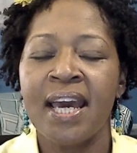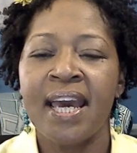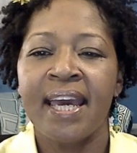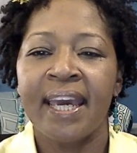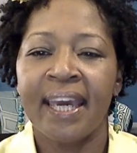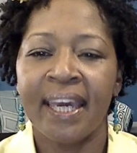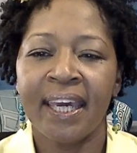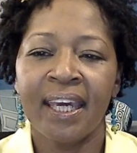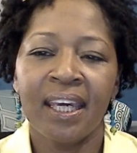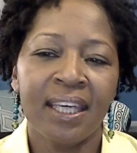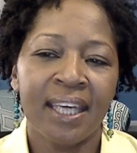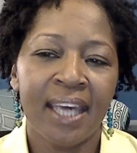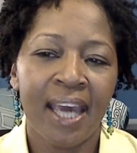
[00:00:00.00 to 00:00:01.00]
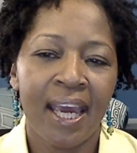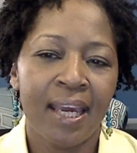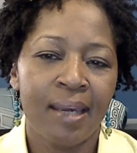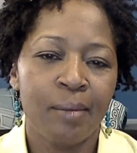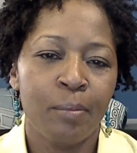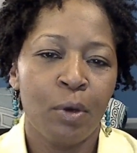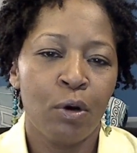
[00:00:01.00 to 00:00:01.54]
he
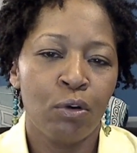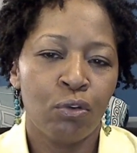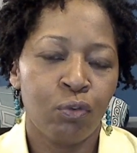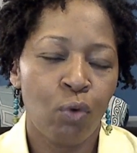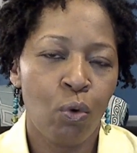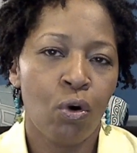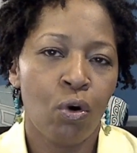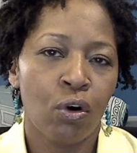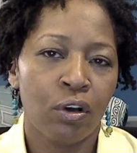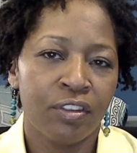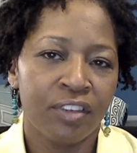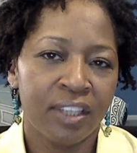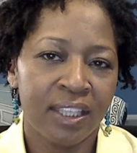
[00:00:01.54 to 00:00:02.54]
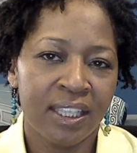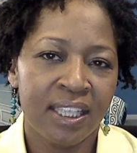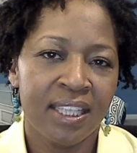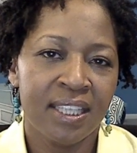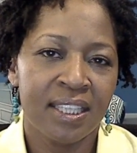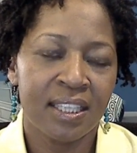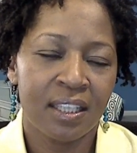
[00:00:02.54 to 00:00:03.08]
came for the
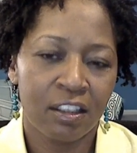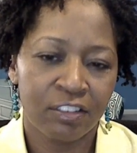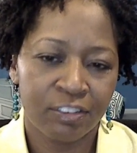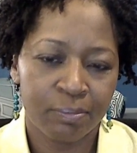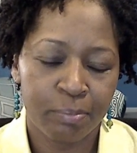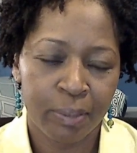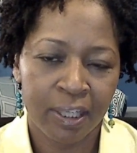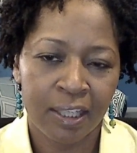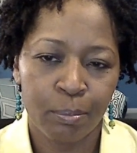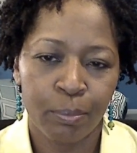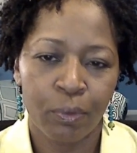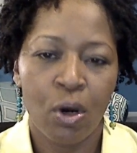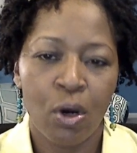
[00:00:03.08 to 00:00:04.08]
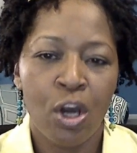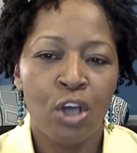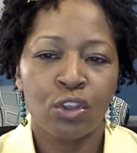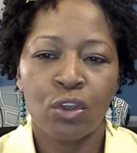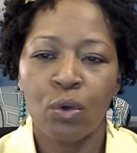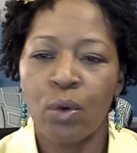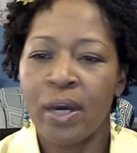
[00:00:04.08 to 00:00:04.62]
needs of people.
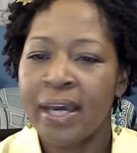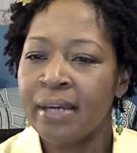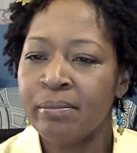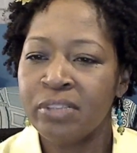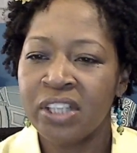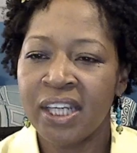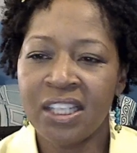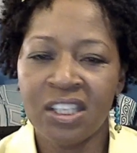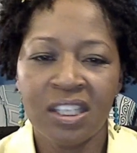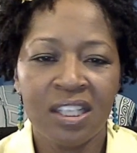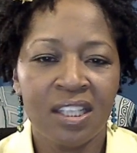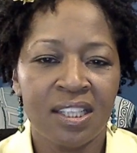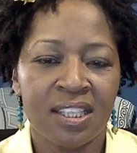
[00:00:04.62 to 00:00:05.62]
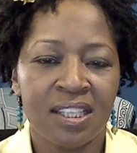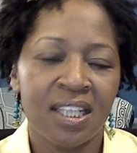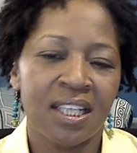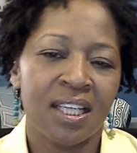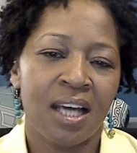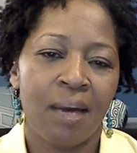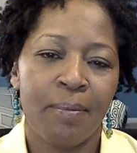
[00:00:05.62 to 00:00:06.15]
So him teaching in the
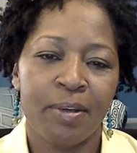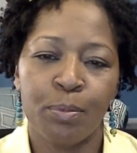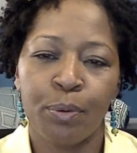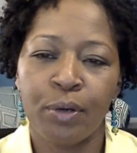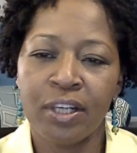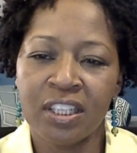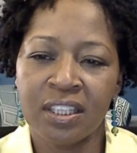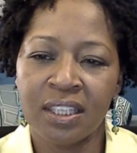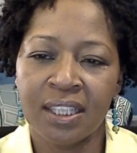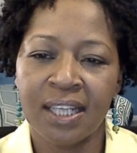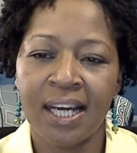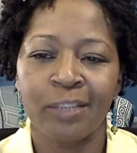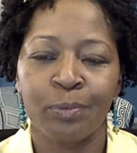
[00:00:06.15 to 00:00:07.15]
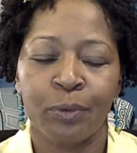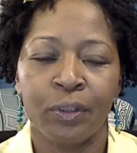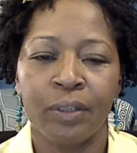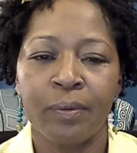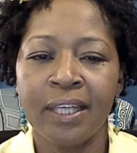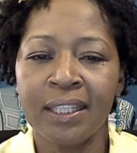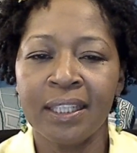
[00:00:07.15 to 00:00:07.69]
synagogue, him preaching the gospel,
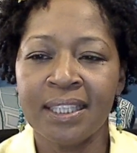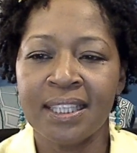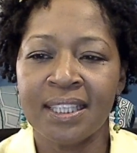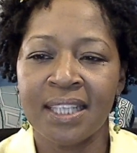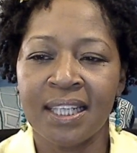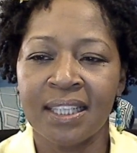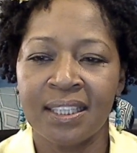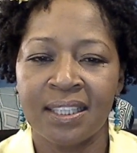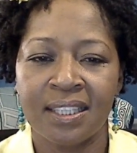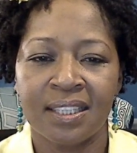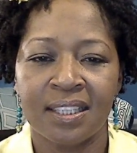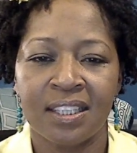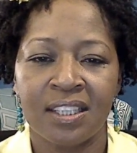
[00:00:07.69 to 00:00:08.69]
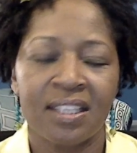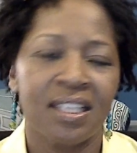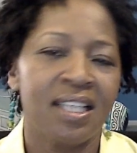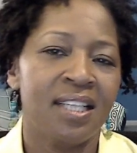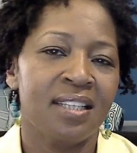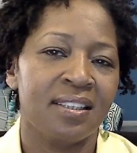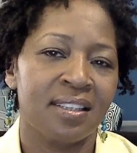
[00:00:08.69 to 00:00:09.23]
him healing sicknesses and
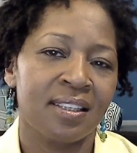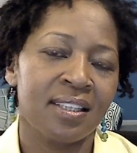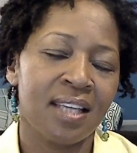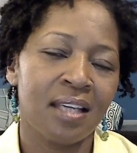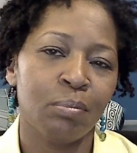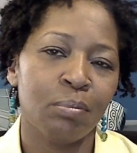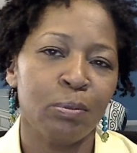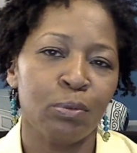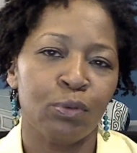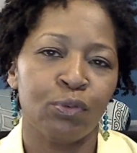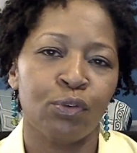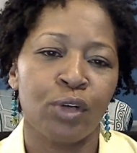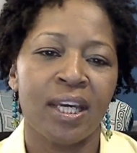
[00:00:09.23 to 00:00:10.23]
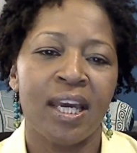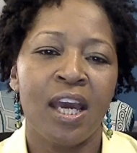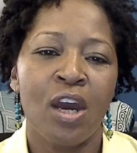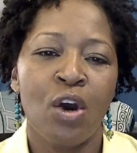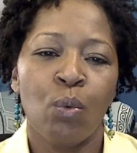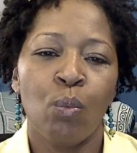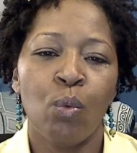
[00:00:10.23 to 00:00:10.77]
diseases and setting people free
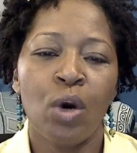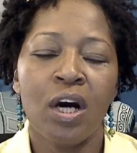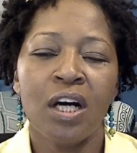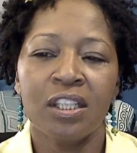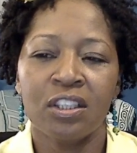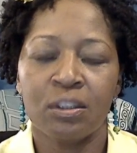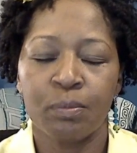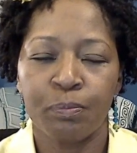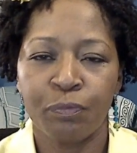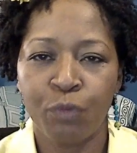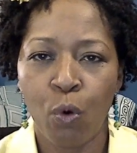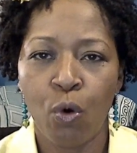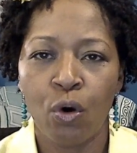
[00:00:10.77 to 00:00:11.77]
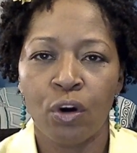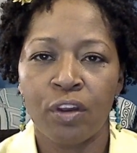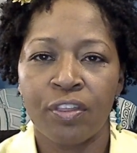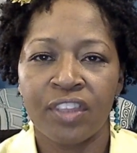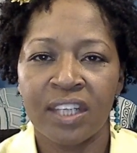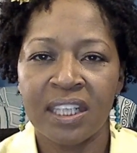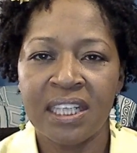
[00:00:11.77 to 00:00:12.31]
was for
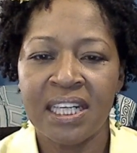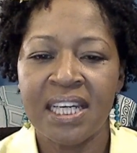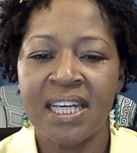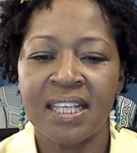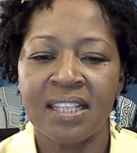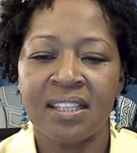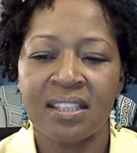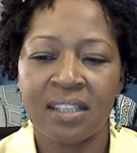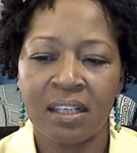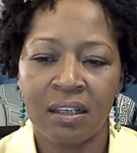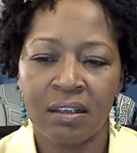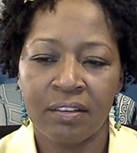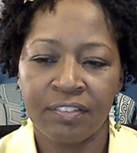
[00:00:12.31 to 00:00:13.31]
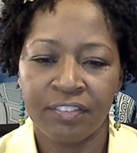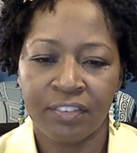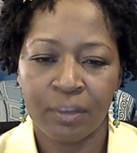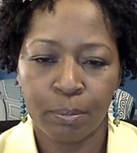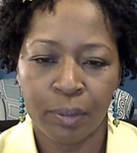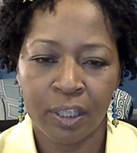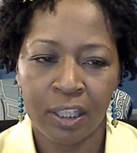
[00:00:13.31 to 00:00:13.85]
the needs of the
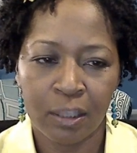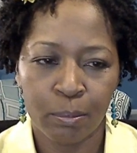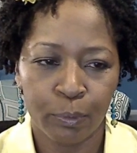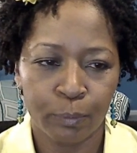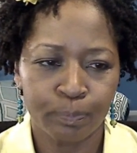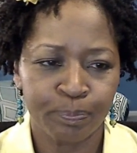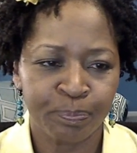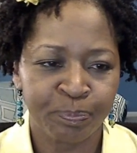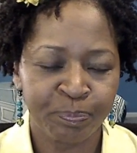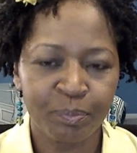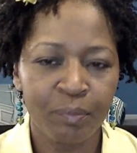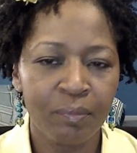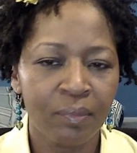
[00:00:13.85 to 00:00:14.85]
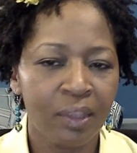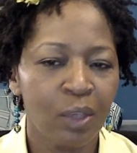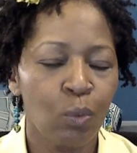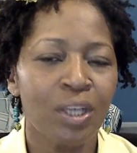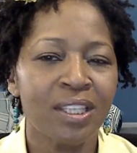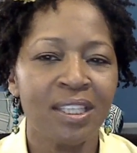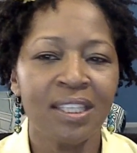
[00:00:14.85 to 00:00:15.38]
people. It
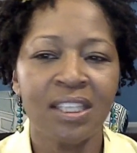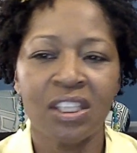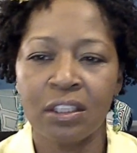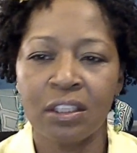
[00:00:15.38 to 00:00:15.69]
wasn't